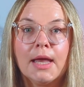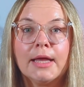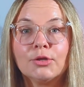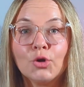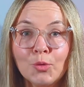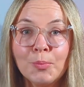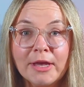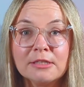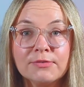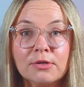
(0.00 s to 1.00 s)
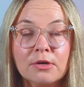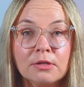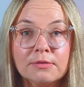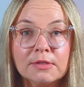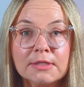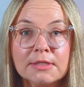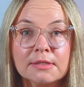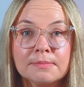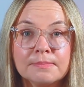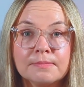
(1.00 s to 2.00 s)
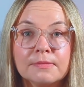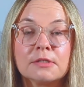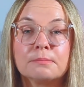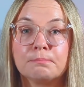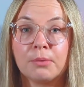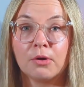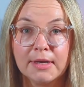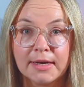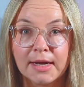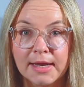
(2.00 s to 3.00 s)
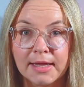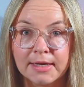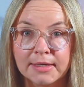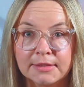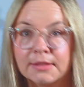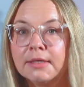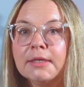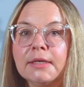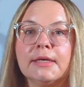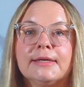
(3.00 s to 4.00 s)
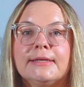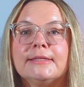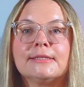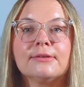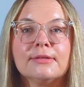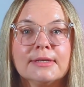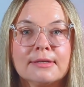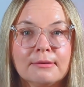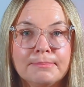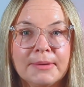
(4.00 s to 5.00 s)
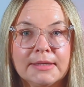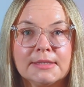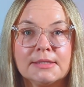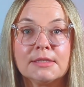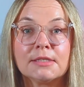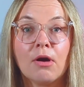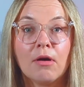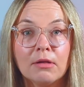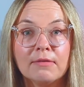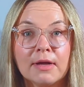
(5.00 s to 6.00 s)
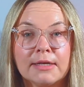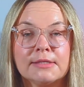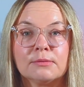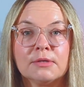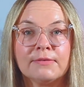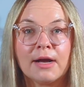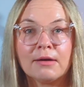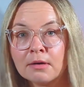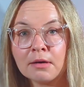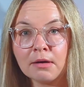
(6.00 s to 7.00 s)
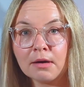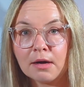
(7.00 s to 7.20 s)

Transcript: And who pays for all of this? Spoiler alert! It's not the companies, it's all of us with our